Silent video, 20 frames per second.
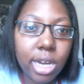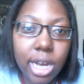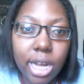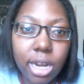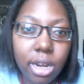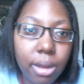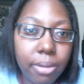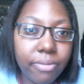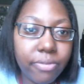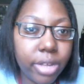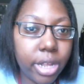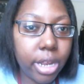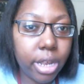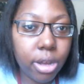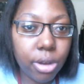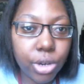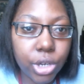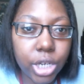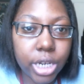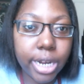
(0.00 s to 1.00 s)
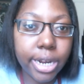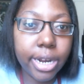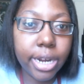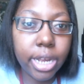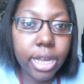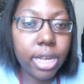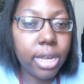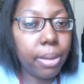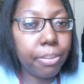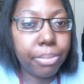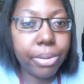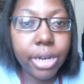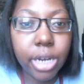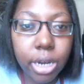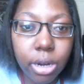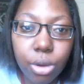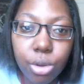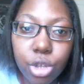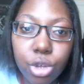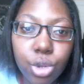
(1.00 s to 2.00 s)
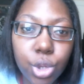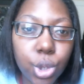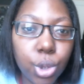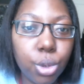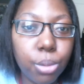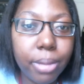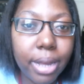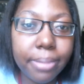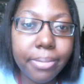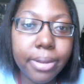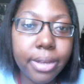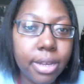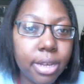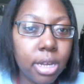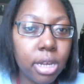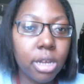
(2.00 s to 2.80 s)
cutting up video, sharing it, and putting it on YouTube, baby.